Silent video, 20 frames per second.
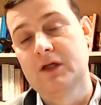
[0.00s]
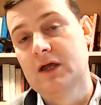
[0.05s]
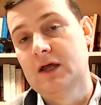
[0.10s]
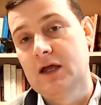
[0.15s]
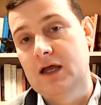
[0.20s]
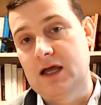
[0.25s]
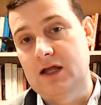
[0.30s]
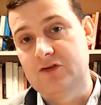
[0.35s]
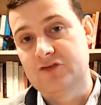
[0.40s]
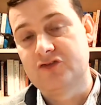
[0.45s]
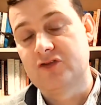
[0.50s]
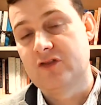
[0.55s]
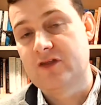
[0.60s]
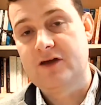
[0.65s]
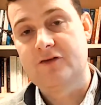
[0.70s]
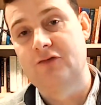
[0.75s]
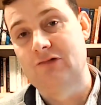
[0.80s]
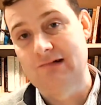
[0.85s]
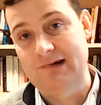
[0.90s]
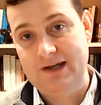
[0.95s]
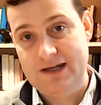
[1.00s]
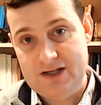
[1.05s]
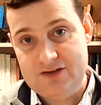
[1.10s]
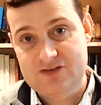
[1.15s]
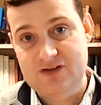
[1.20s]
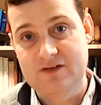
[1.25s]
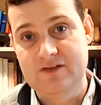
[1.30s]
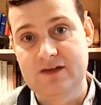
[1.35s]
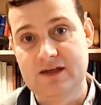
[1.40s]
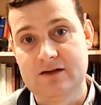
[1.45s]
And so therefore it is
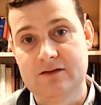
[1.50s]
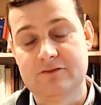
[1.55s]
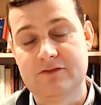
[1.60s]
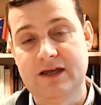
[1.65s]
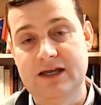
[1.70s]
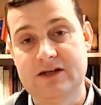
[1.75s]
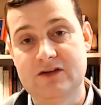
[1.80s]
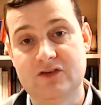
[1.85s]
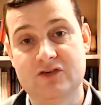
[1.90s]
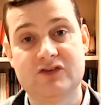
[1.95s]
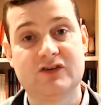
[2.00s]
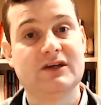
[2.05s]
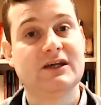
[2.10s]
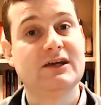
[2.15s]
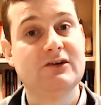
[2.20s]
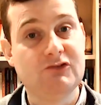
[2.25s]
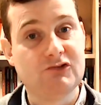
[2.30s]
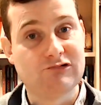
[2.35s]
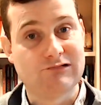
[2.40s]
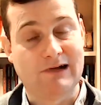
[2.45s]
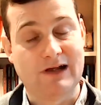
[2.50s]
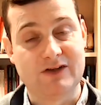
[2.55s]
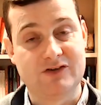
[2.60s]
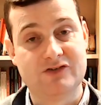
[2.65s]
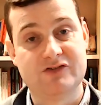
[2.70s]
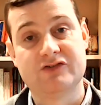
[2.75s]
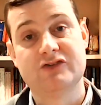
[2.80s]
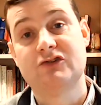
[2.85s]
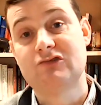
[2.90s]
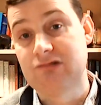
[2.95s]
in the invaders'
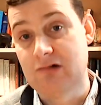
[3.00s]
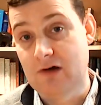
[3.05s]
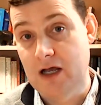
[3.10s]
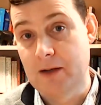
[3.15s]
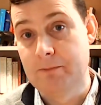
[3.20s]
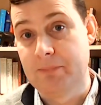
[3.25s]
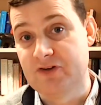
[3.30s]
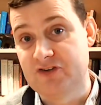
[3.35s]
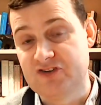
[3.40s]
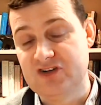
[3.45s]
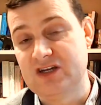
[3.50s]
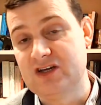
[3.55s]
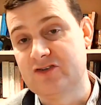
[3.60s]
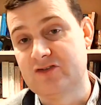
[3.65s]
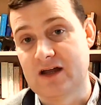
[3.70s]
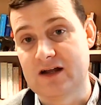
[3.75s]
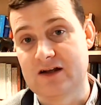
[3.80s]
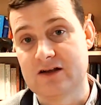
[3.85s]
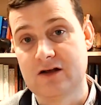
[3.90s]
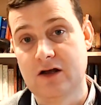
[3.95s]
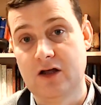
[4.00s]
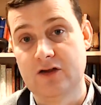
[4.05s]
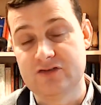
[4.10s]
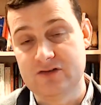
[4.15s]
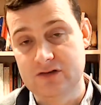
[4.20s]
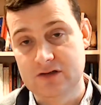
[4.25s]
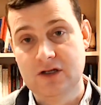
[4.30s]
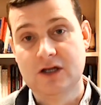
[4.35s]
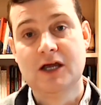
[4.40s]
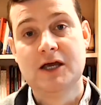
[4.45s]
interest to try and besiege that castle,
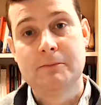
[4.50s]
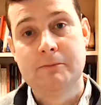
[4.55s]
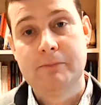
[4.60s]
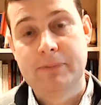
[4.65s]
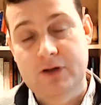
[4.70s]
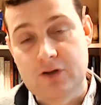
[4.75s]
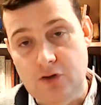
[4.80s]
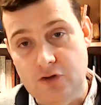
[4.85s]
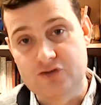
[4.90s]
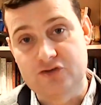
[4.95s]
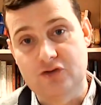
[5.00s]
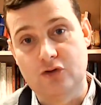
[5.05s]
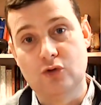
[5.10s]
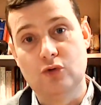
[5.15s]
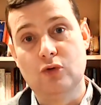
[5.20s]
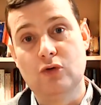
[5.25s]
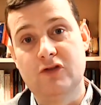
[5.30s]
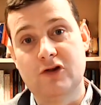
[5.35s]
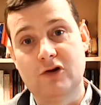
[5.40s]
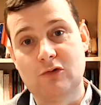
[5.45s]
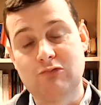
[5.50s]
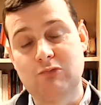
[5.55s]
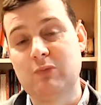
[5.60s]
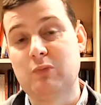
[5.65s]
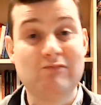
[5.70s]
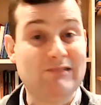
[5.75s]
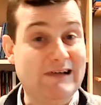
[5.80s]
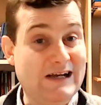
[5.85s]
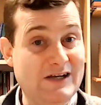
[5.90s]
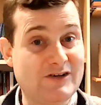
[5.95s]
because all the
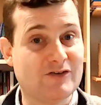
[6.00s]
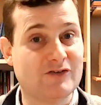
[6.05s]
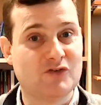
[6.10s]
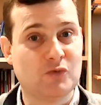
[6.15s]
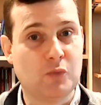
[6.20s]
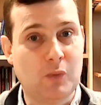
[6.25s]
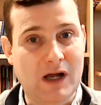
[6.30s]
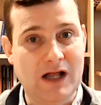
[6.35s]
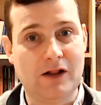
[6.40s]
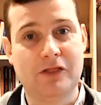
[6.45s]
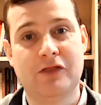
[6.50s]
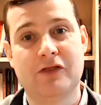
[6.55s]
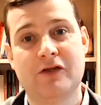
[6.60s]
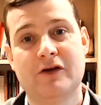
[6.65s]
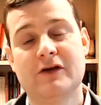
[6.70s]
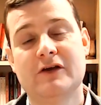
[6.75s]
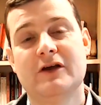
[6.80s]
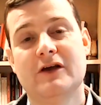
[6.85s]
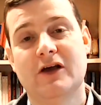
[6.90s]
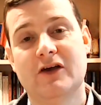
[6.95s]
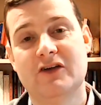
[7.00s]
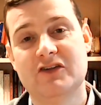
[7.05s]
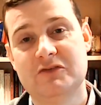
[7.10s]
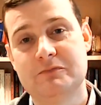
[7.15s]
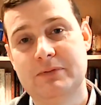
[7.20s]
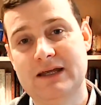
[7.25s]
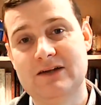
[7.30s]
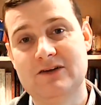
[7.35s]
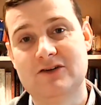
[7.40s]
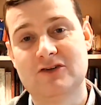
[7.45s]
region's wealth has
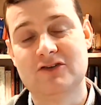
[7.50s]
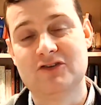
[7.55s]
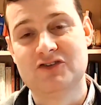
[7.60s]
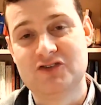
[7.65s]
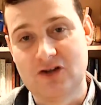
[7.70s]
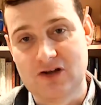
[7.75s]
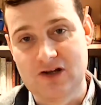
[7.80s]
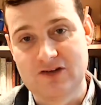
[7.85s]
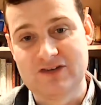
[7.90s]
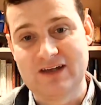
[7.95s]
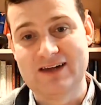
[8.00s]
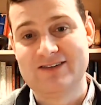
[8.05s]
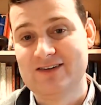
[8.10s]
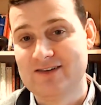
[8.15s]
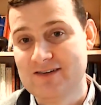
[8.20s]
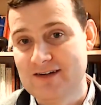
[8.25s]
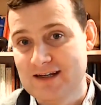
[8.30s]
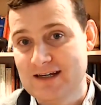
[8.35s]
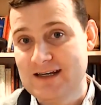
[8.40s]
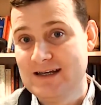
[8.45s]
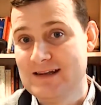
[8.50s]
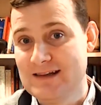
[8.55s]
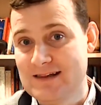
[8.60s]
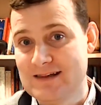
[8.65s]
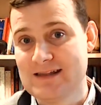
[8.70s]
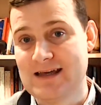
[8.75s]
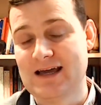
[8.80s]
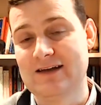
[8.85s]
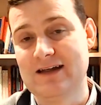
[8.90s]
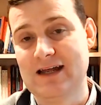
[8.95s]
been consolidated in
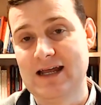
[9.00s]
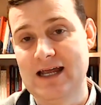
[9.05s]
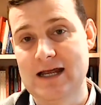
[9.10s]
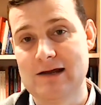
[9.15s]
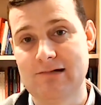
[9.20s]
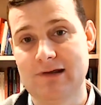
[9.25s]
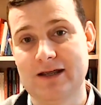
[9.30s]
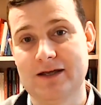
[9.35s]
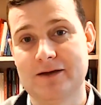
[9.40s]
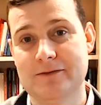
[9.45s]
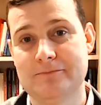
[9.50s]
that area.